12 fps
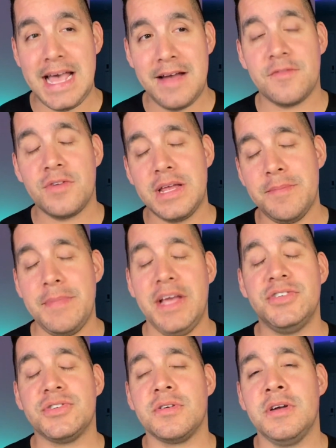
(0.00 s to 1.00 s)
every
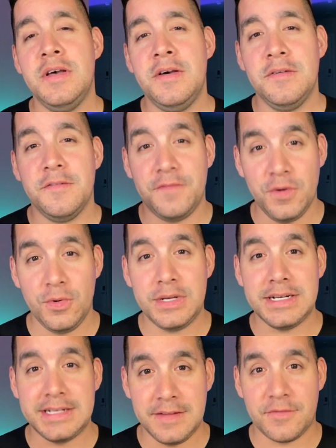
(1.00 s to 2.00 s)
major
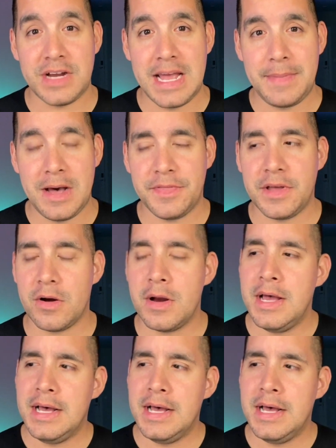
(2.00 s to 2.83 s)
food delivery app out there,